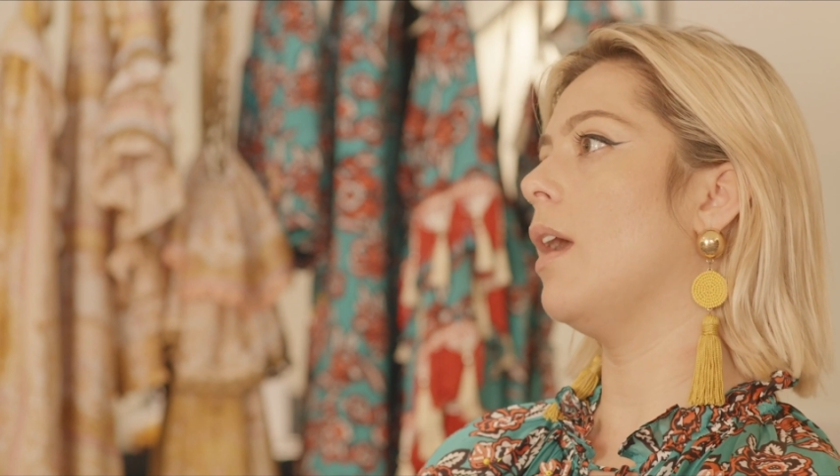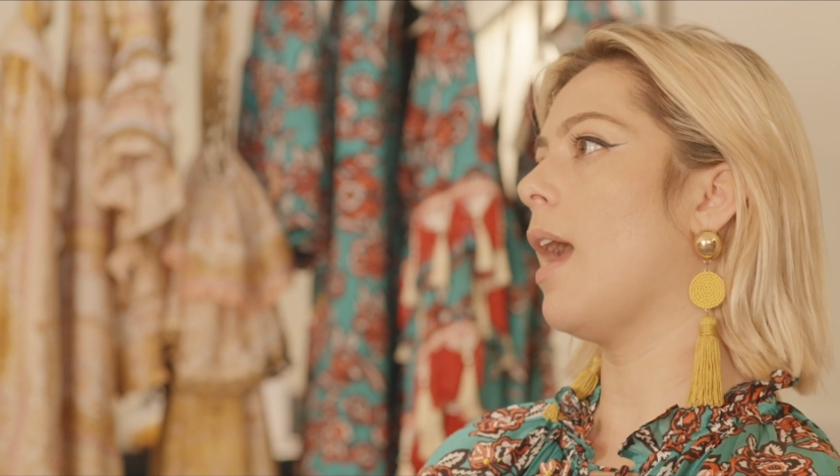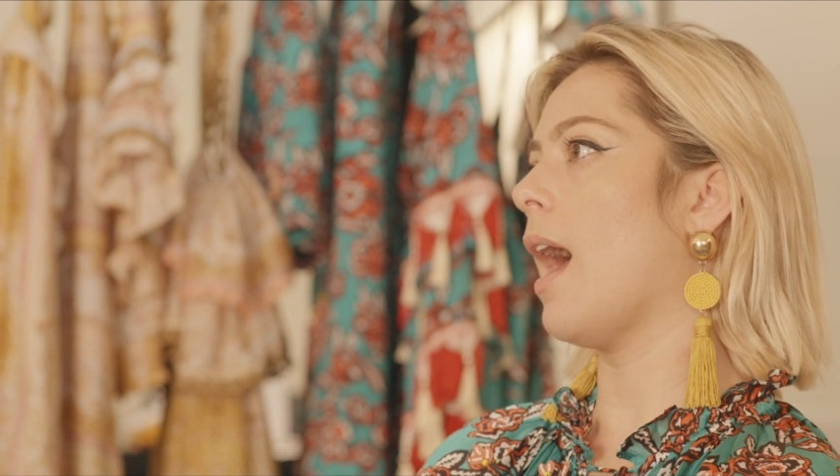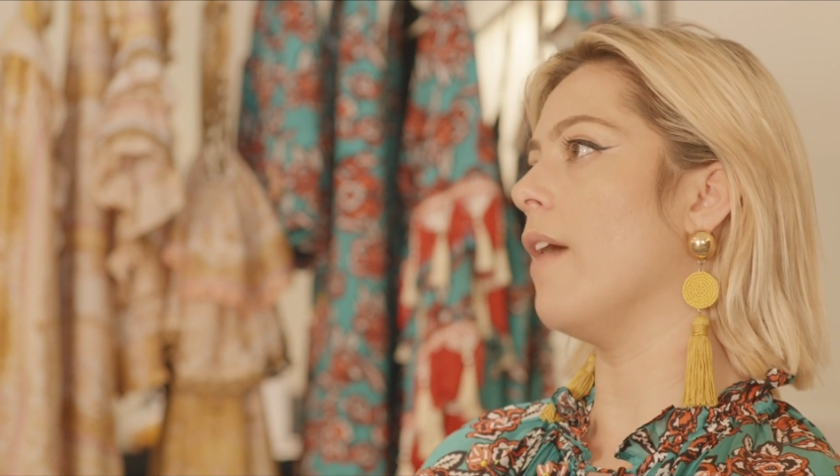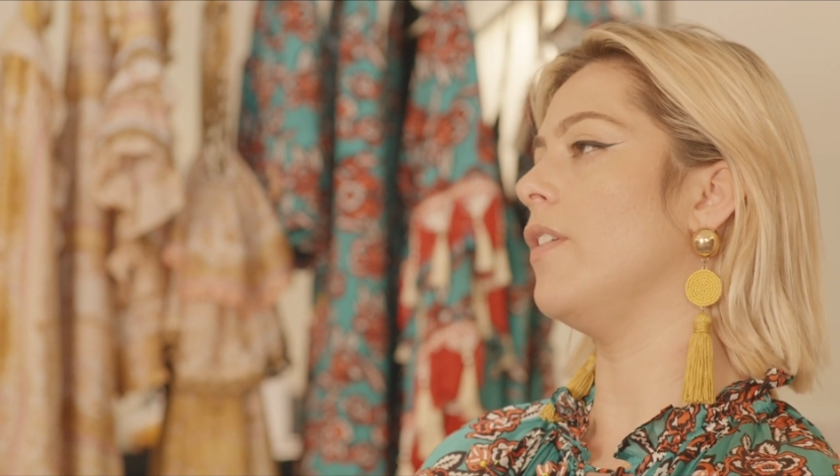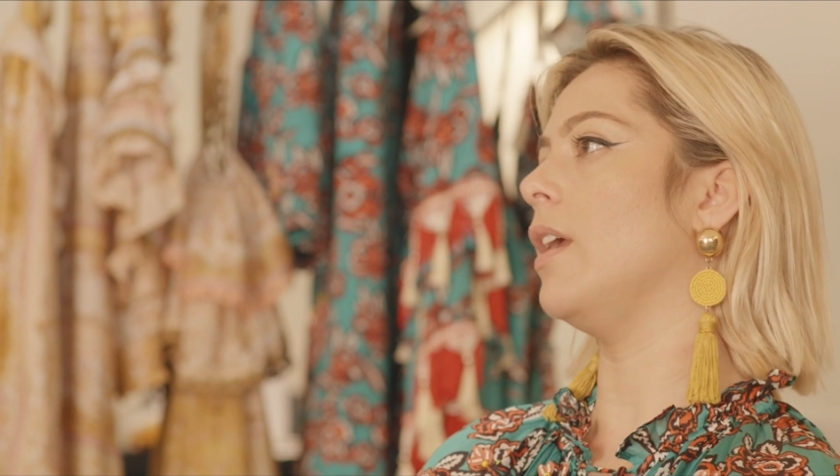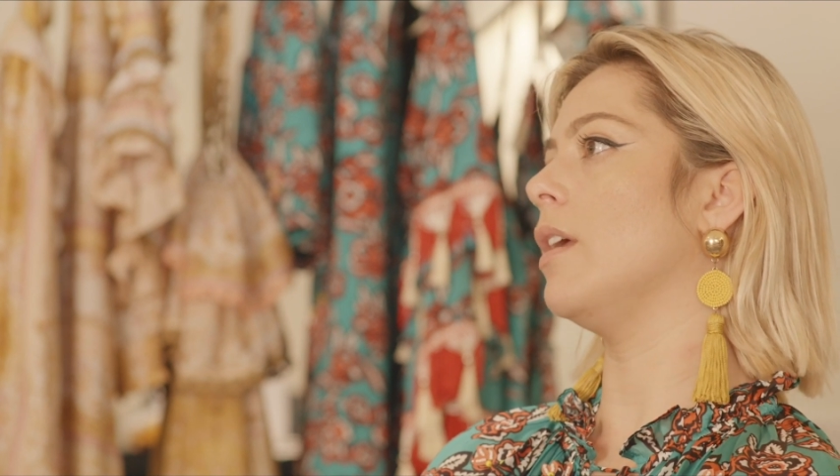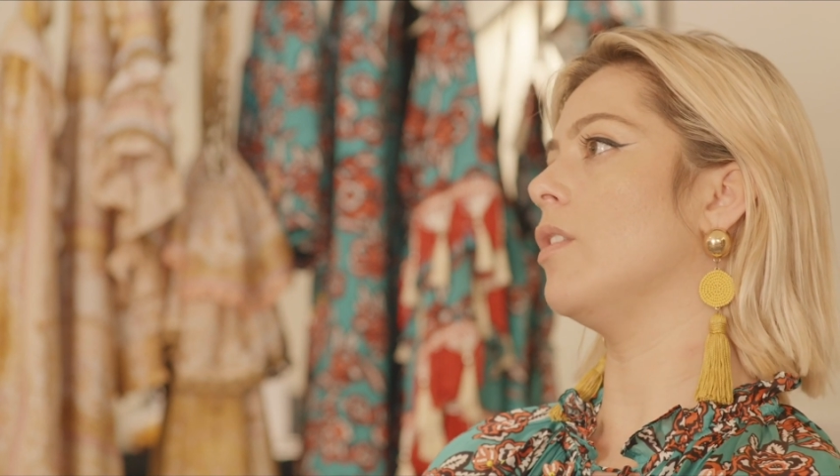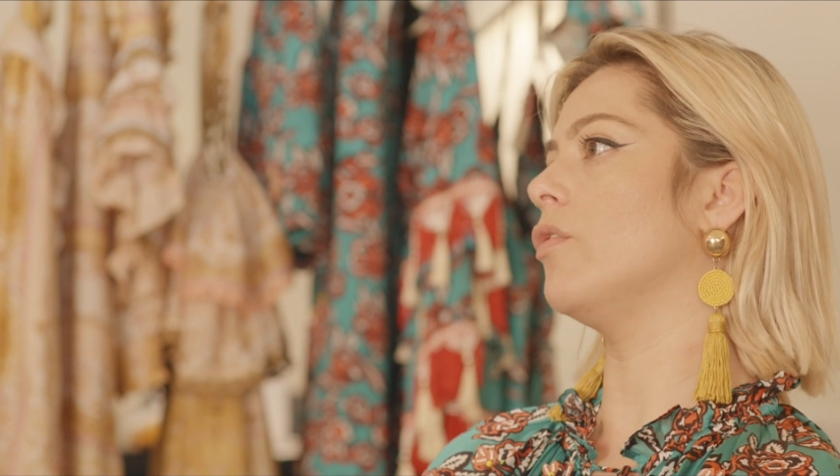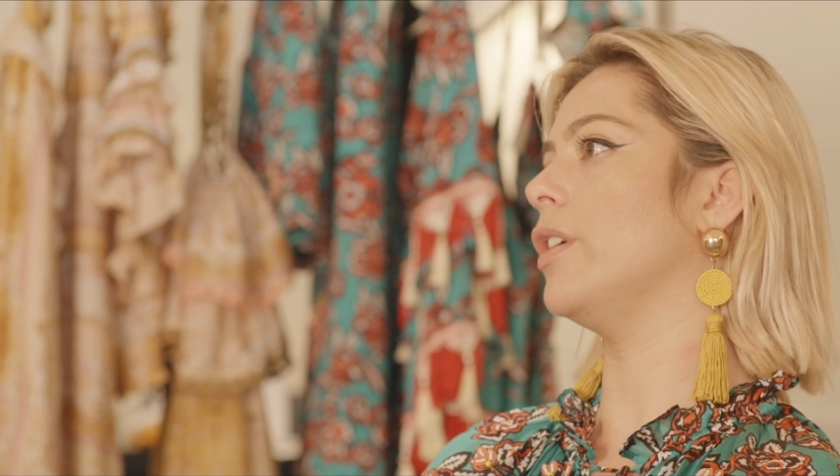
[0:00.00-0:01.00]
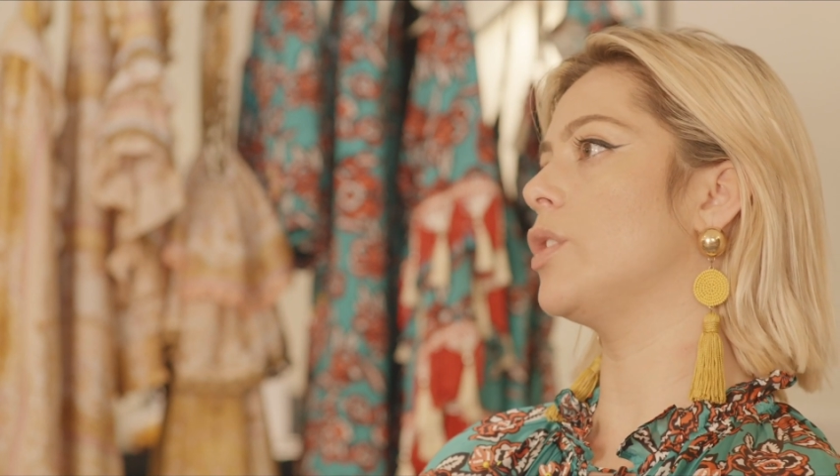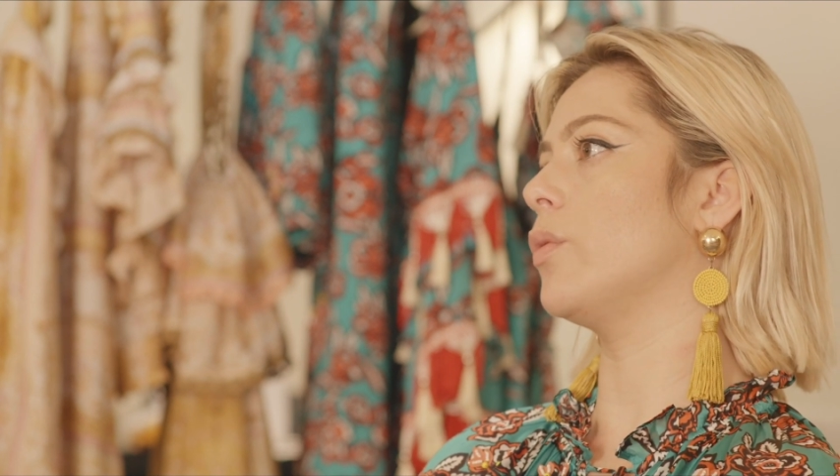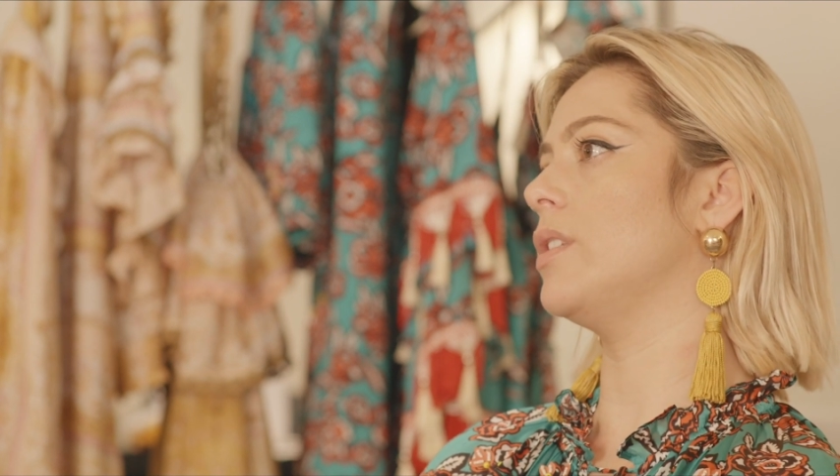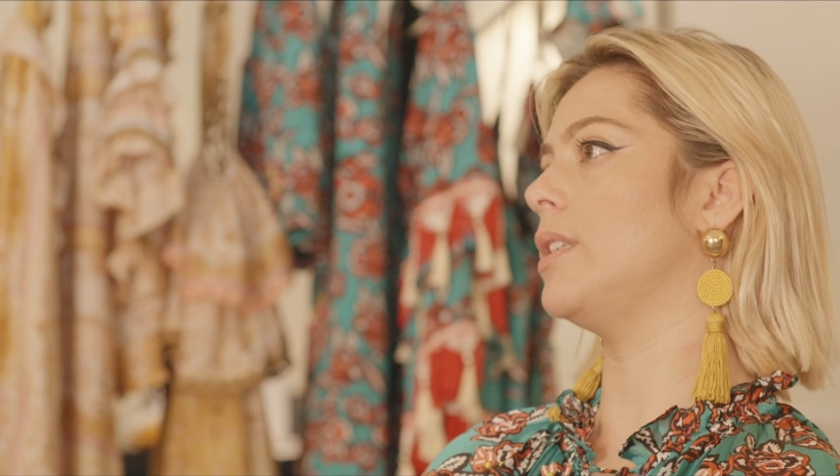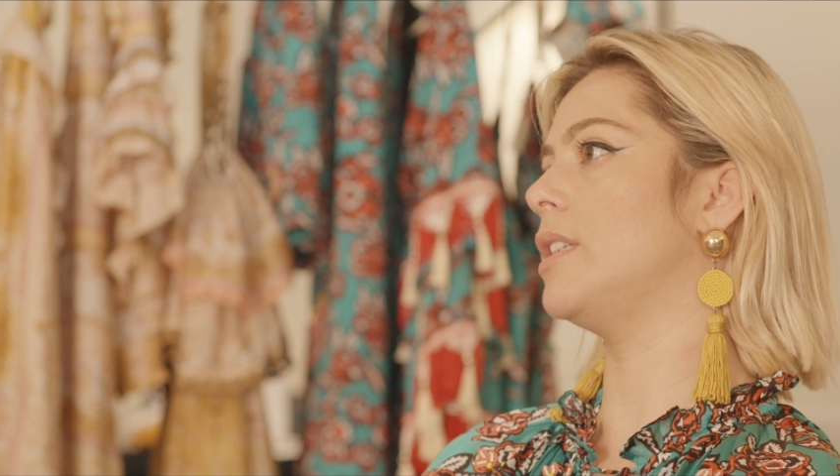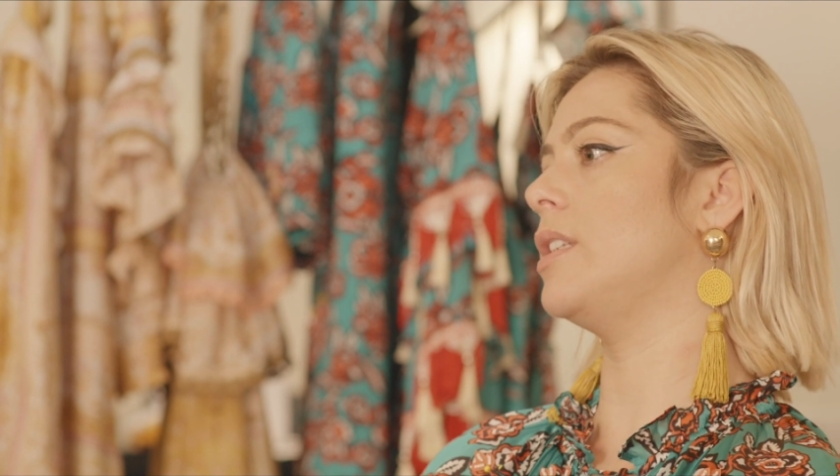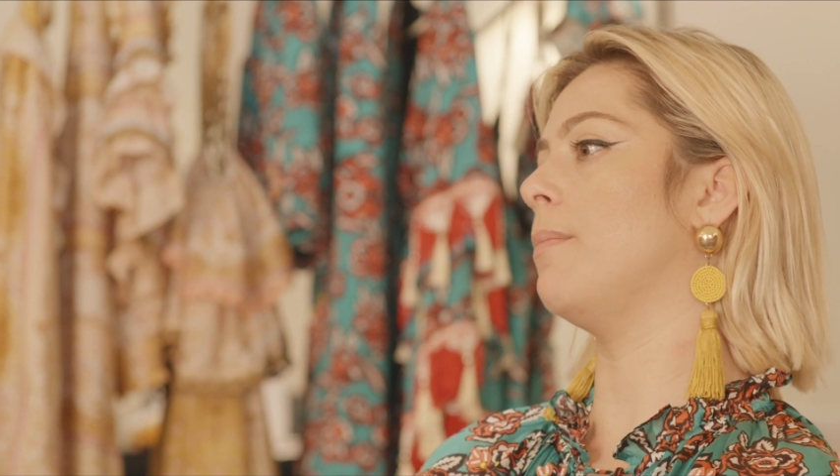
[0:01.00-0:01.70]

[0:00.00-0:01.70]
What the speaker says: having the resources to